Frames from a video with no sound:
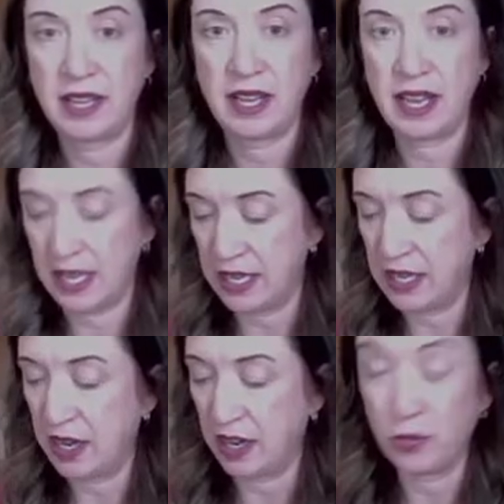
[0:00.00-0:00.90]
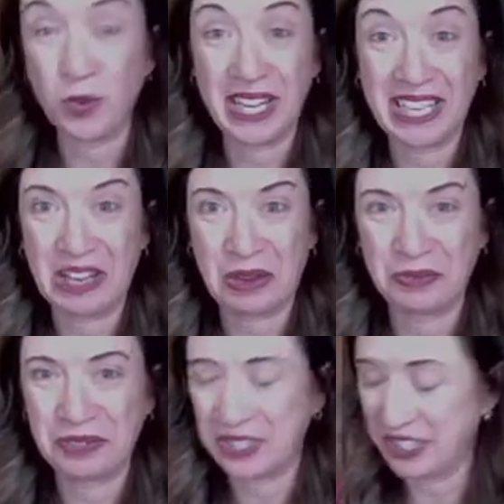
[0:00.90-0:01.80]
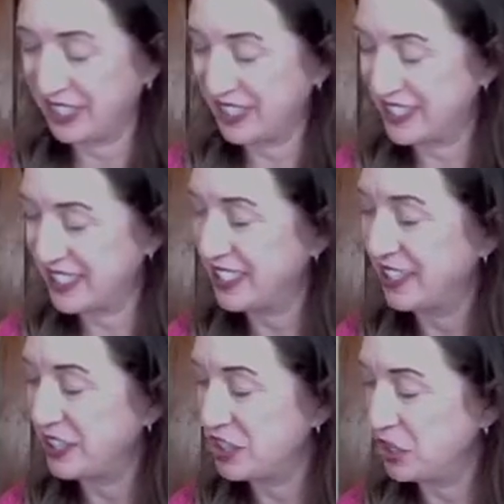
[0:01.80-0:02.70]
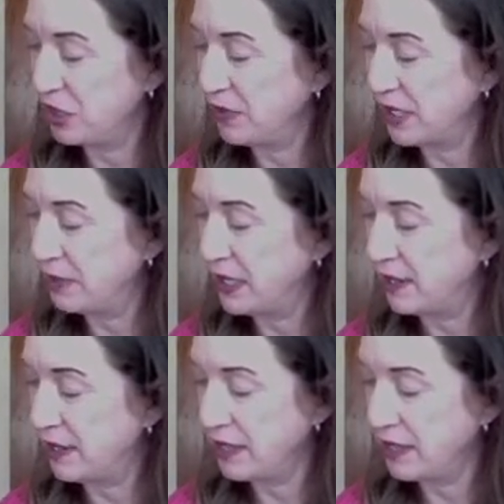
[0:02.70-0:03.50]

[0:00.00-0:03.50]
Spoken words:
and not running out of cards. I'll show you what I mean.